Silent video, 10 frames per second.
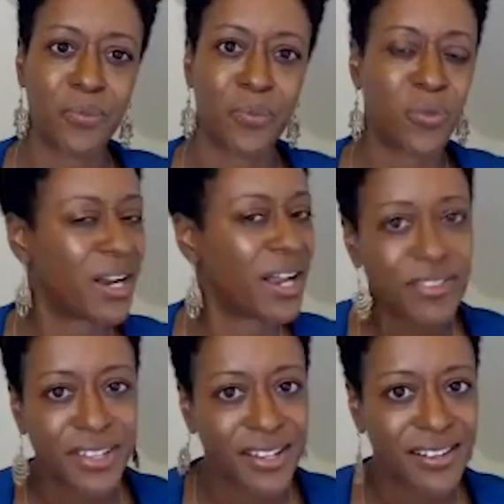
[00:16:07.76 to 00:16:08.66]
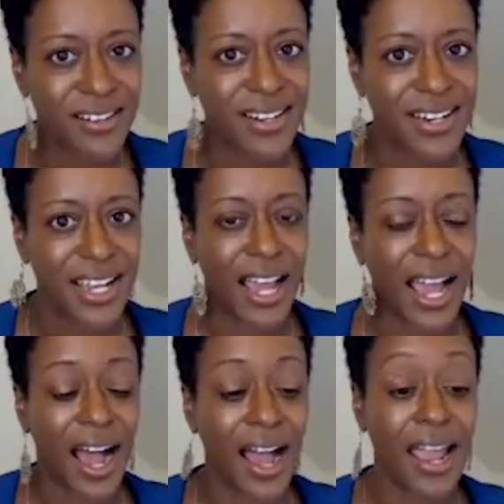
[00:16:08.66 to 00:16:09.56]
When healthcare,
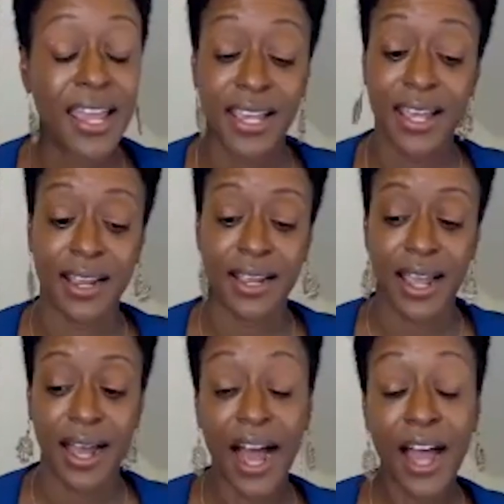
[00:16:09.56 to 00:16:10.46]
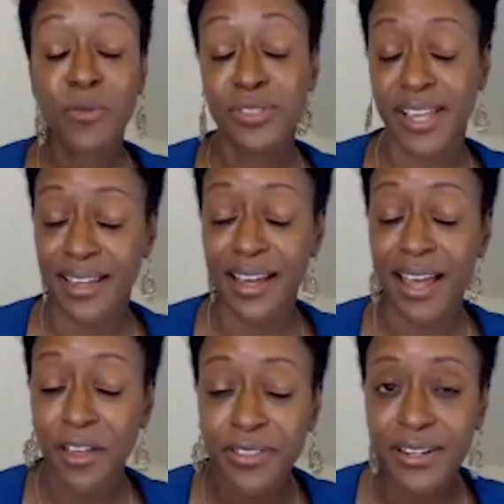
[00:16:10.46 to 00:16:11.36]
I will say
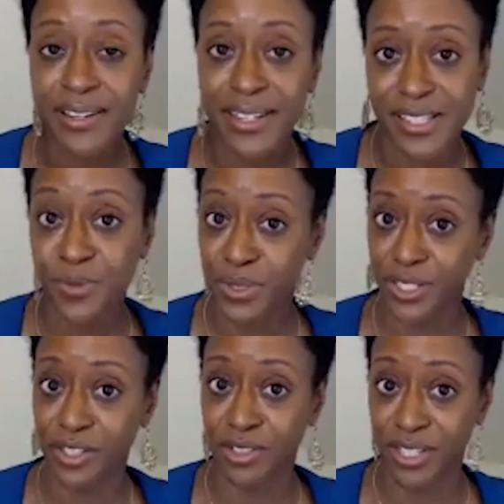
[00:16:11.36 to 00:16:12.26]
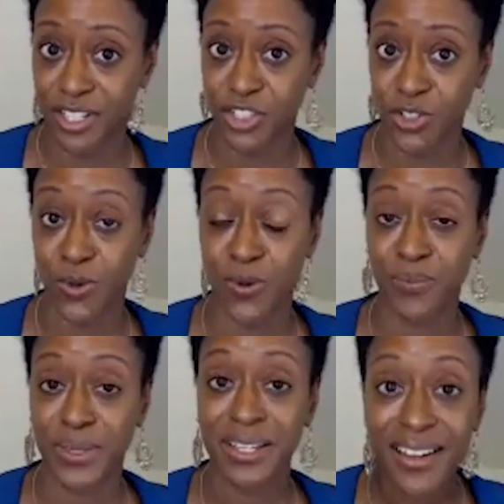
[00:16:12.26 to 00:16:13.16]
healthcare is a political issue
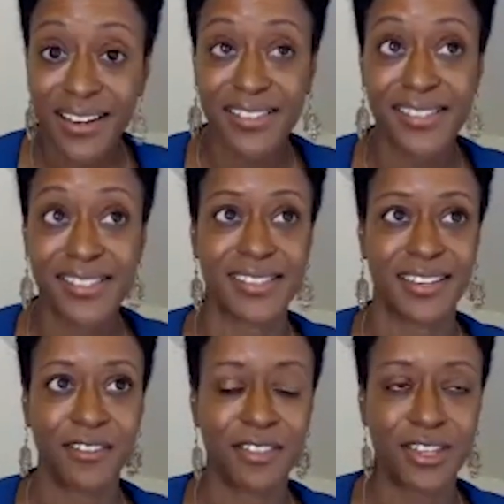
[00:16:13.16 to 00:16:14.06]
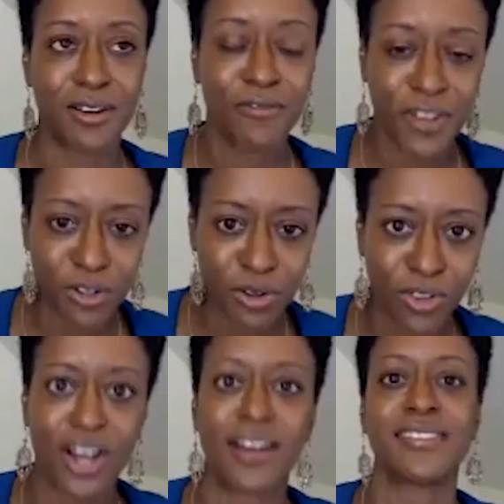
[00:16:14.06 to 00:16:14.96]
because there are federal
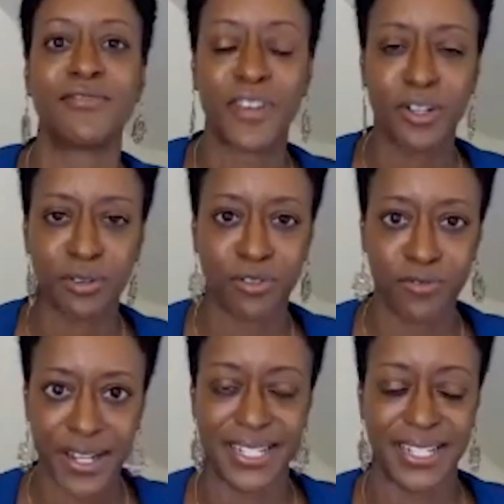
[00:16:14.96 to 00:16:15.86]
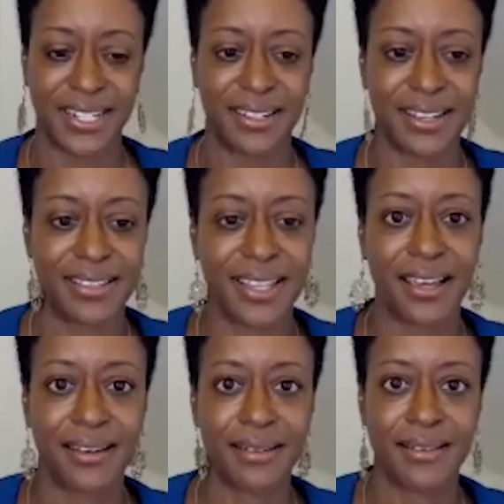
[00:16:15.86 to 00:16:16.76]
laws and federal funding
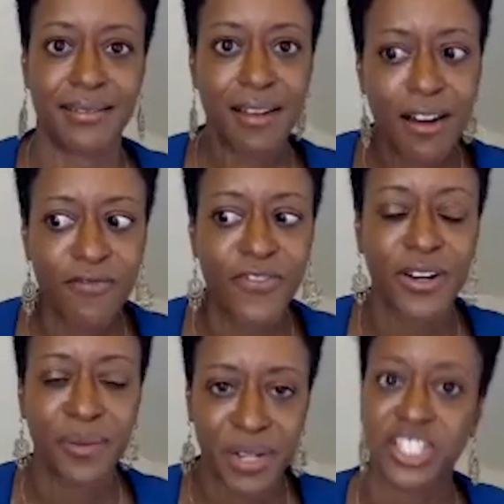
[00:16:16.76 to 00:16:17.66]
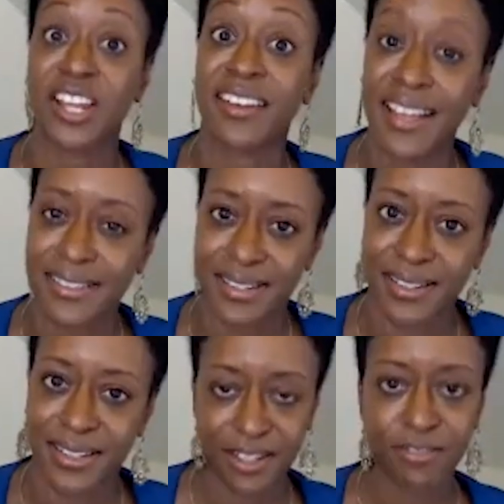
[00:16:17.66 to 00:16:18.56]
that are very much connected,
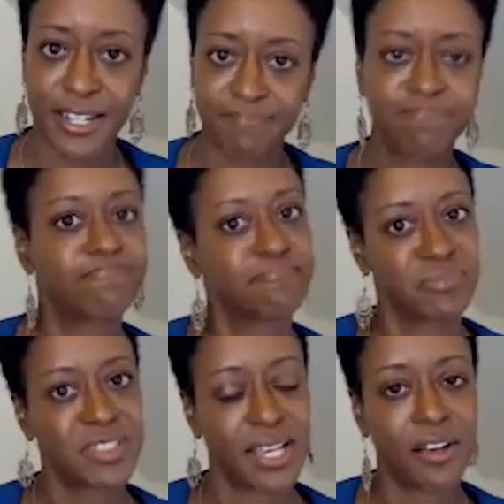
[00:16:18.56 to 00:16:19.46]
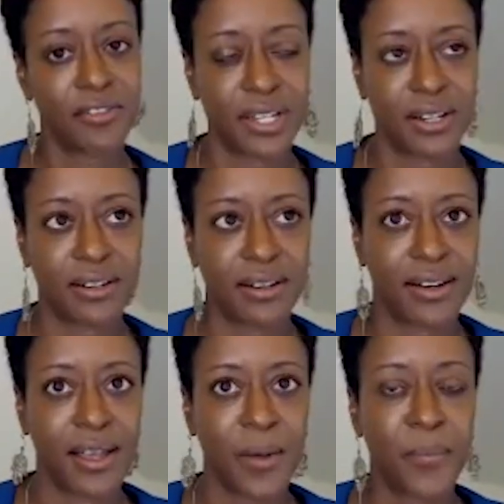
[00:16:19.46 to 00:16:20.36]
right, to healthcare.
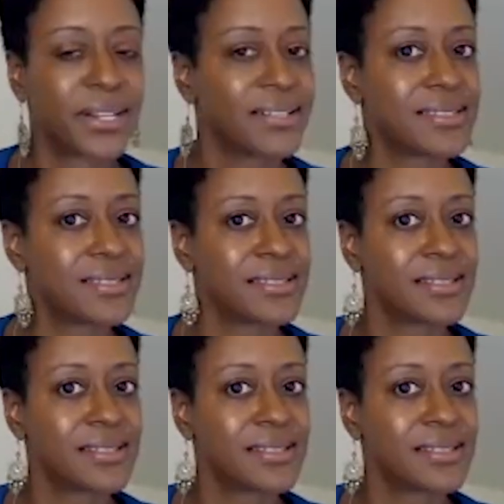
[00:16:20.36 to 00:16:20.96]
But it's